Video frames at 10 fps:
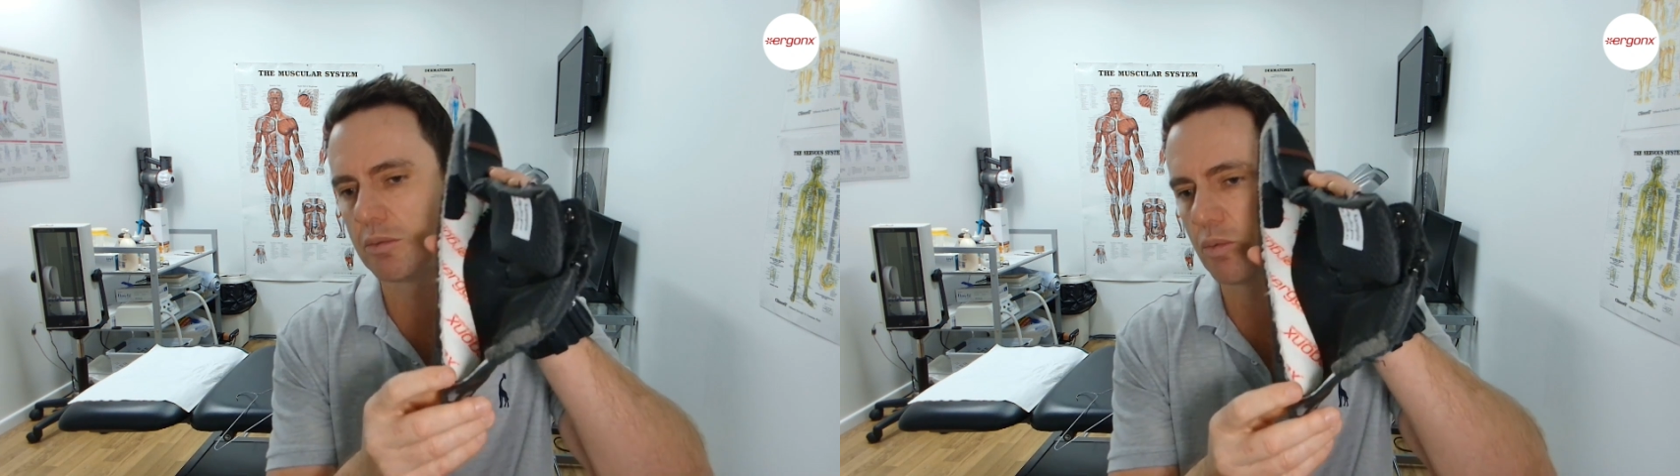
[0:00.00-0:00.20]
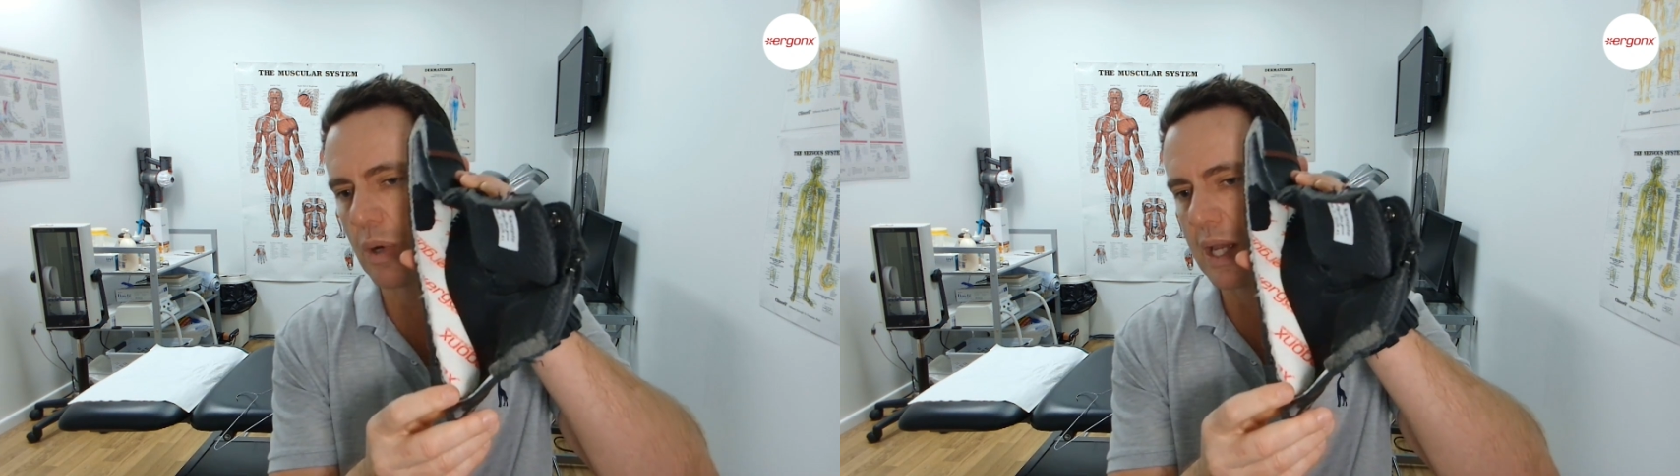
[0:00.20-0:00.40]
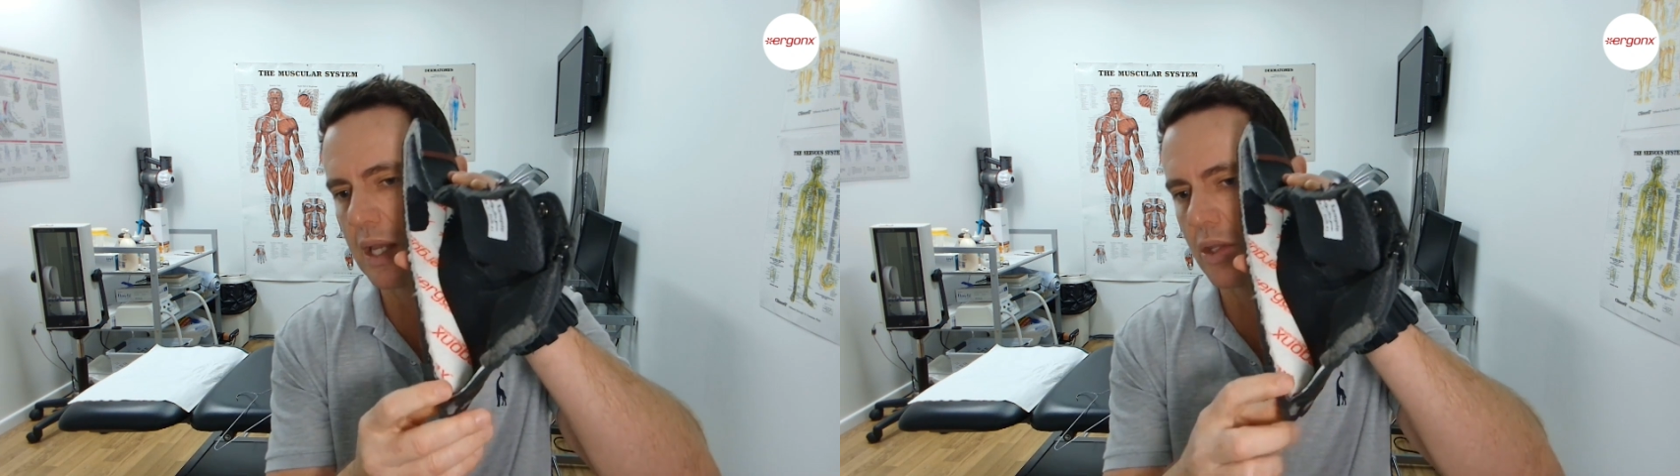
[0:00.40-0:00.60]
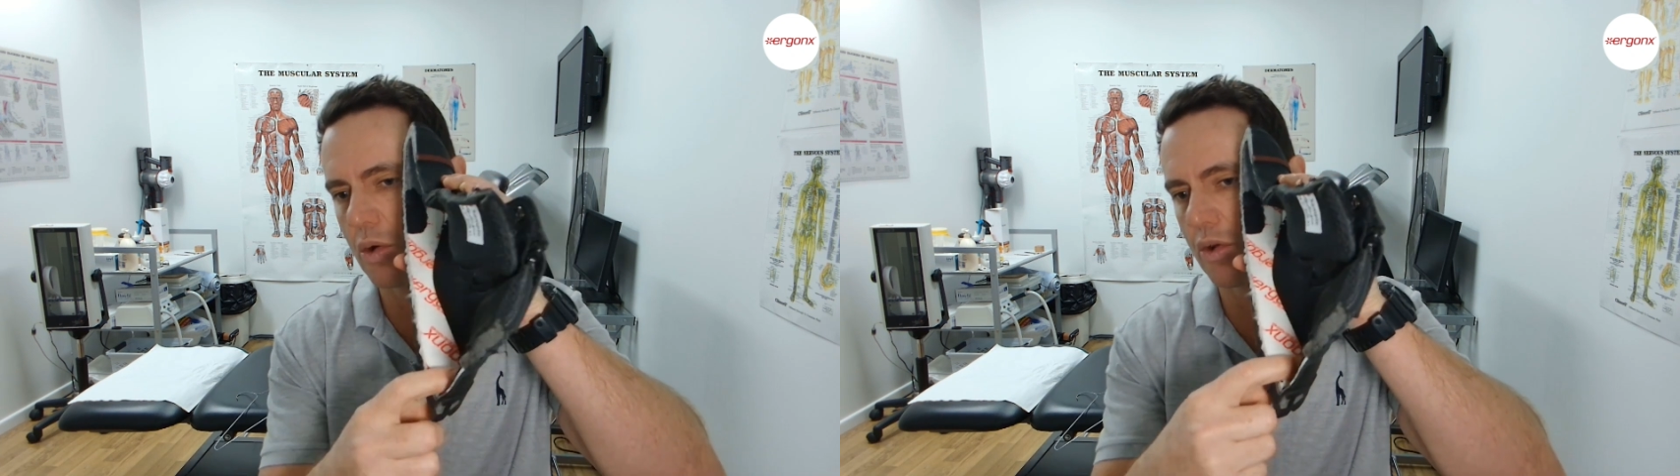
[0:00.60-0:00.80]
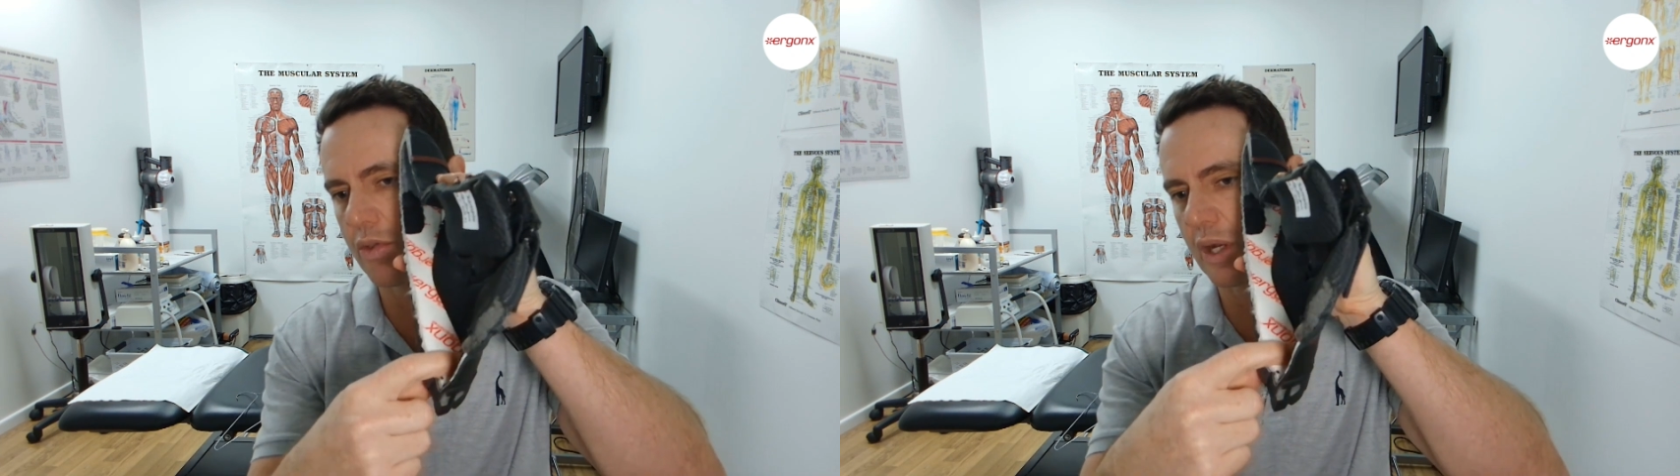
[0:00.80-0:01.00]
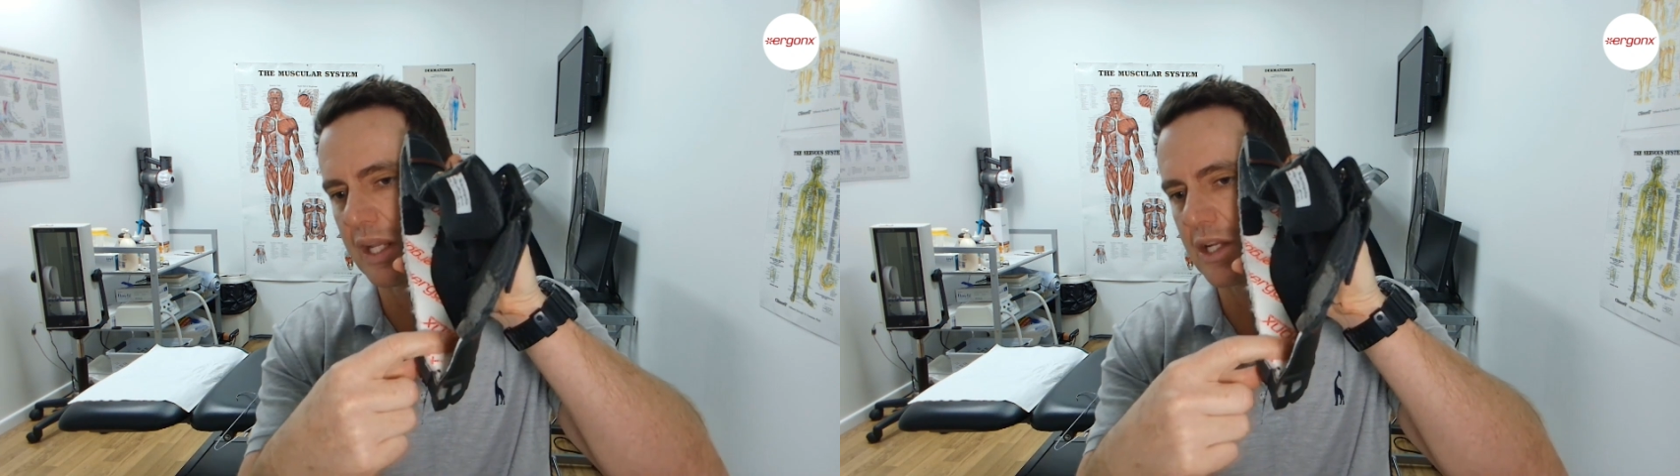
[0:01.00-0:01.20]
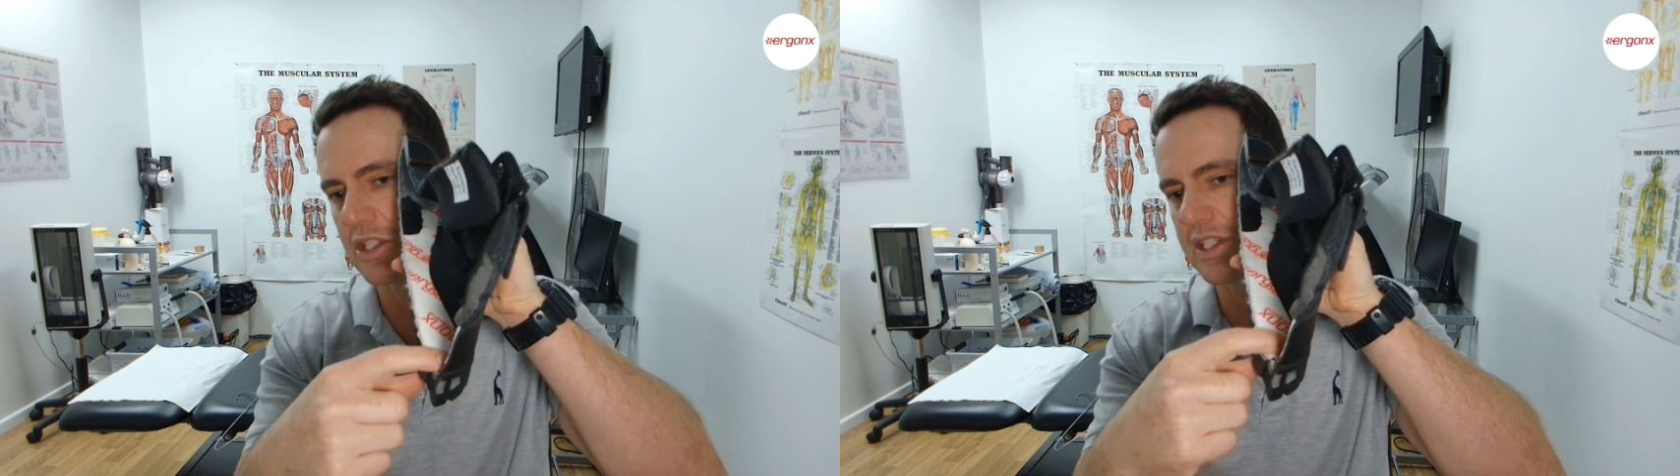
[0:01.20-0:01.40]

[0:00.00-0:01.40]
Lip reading: where your orthotic actually